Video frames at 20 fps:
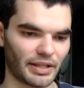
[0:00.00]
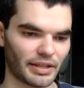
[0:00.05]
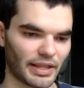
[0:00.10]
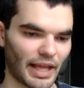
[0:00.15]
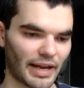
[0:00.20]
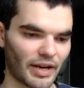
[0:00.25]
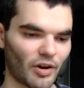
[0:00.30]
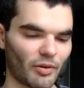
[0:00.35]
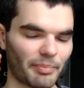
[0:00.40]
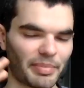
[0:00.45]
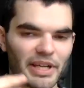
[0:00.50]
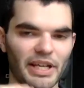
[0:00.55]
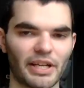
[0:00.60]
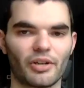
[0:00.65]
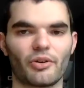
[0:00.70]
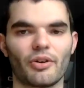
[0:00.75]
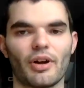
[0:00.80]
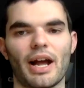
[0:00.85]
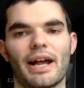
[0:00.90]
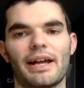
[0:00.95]
they're not being
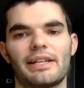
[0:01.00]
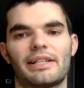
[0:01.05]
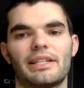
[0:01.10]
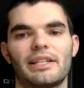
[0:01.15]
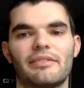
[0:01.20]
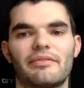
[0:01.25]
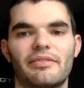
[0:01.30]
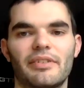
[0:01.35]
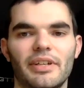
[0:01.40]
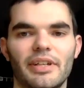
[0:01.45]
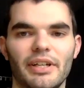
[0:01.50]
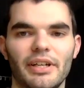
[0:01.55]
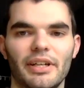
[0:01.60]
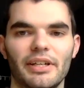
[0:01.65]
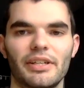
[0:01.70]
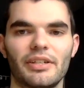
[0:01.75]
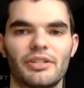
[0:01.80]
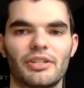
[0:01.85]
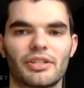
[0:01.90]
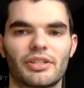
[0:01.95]
creative,
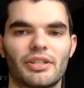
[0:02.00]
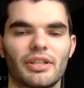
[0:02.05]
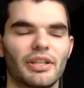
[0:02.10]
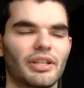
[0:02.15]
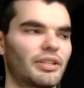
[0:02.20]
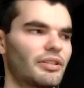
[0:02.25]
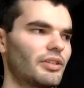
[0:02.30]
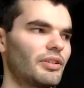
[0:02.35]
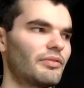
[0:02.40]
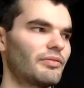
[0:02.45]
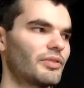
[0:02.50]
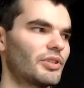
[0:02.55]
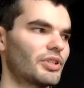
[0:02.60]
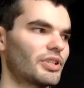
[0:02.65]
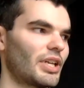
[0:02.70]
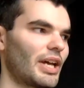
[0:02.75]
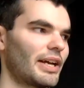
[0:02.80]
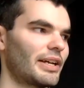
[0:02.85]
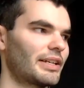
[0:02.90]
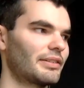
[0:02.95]
you just think you've just
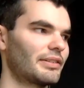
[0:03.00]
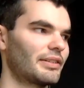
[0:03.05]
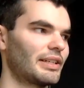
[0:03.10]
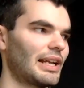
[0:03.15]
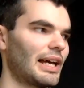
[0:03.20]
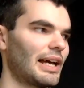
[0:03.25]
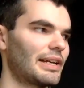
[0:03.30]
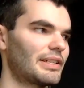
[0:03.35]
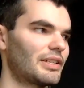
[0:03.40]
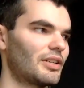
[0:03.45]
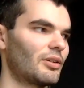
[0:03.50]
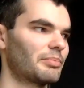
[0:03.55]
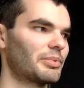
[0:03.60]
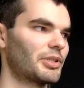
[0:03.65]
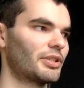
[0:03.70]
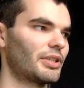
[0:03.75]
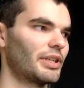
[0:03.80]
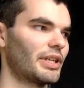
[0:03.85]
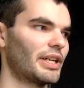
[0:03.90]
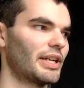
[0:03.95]
taken the lazy
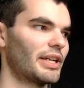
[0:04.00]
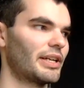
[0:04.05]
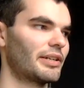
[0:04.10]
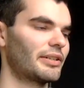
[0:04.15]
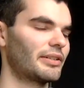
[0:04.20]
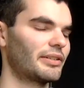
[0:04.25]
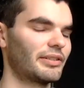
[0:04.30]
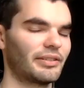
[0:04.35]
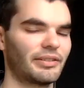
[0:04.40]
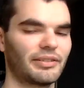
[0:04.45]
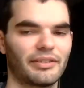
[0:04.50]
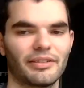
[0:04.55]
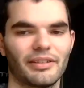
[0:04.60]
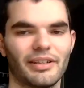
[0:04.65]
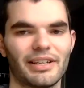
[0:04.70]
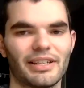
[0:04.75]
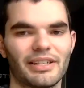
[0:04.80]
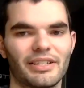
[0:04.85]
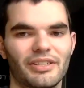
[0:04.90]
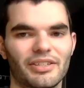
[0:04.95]
option here,
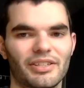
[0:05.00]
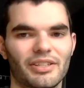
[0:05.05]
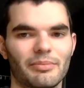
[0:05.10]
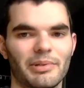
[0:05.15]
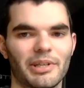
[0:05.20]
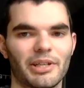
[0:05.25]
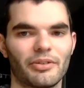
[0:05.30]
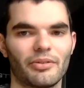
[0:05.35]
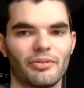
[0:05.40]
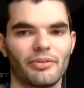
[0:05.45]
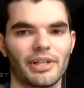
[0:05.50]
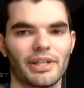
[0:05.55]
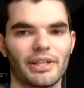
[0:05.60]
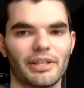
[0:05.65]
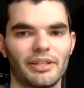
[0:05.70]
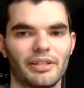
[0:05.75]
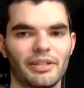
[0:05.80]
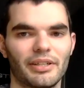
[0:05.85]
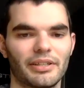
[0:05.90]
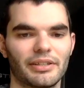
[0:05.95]
and it's just a bit annoying.
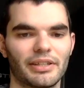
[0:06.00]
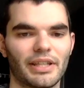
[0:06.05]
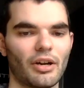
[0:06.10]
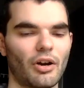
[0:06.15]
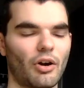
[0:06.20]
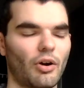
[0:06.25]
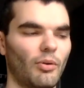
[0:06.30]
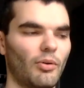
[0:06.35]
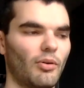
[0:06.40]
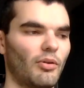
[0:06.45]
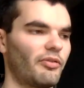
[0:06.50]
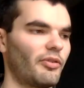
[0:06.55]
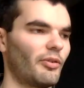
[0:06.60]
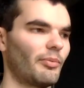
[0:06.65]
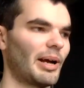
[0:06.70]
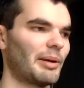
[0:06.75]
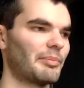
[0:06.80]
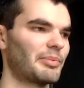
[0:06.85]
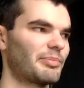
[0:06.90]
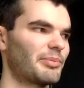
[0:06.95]
They're not awful
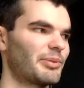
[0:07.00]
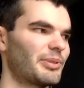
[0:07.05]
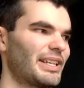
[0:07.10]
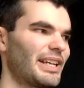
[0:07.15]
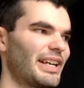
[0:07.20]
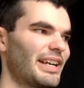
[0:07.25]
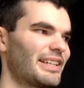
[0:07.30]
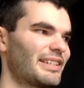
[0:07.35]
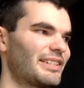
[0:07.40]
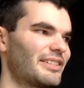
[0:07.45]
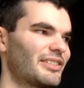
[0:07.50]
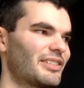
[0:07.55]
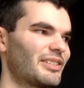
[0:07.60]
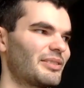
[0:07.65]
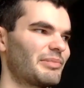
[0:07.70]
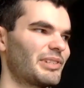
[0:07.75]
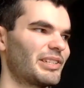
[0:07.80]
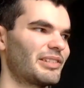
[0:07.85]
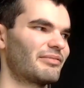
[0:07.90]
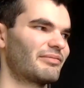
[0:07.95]
maps, but yeah, it's just a
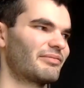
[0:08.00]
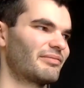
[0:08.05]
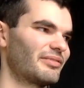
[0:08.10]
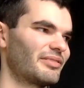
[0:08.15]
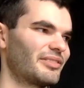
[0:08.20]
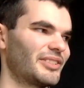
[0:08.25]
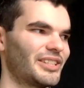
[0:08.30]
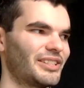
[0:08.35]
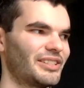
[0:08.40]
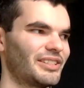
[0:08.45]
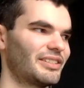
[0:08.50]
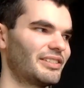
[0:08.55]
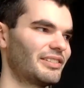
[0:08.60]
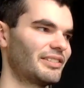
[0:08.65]
bit, yeah,